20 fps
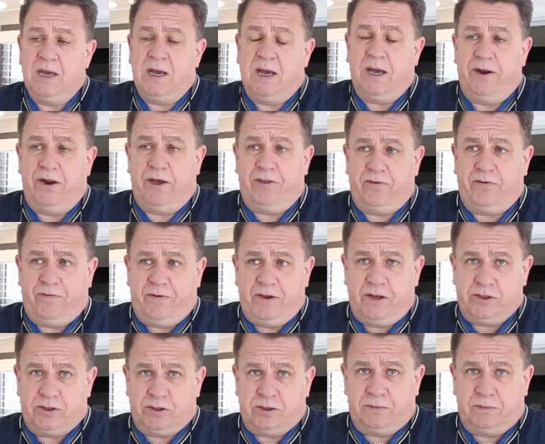Another
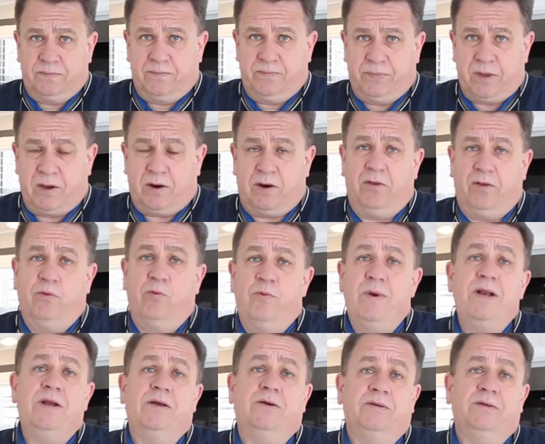feature are the
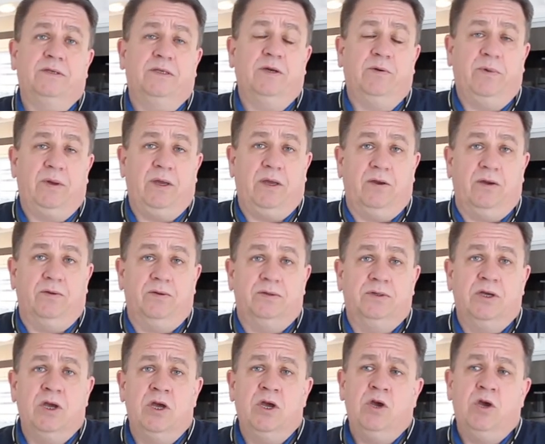windows that we
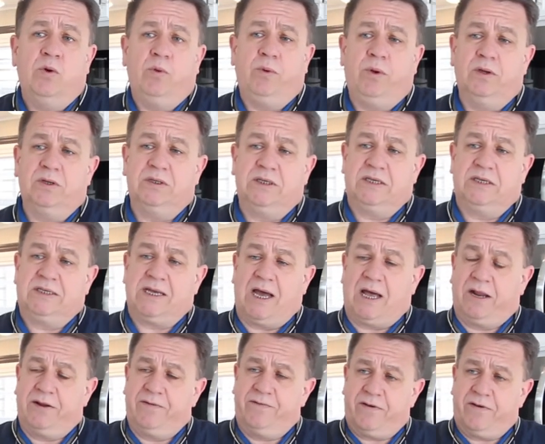use. We use a
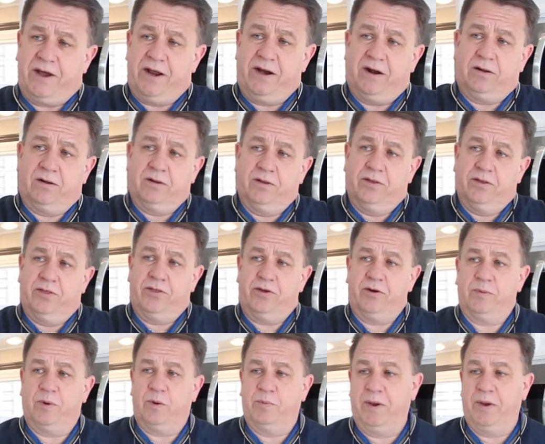solid vinyl
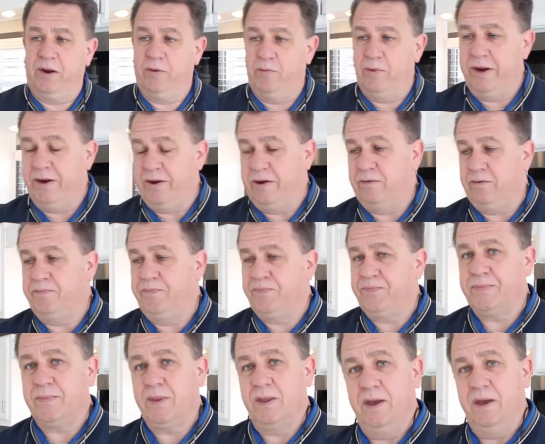thermopane window,
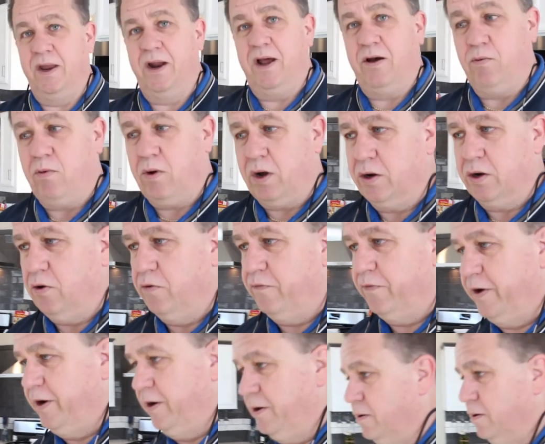and I'll walk
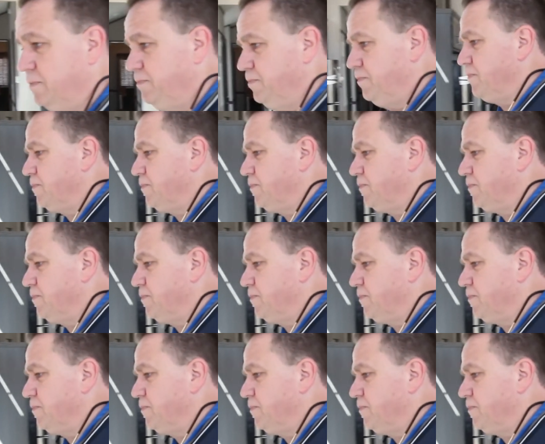over here.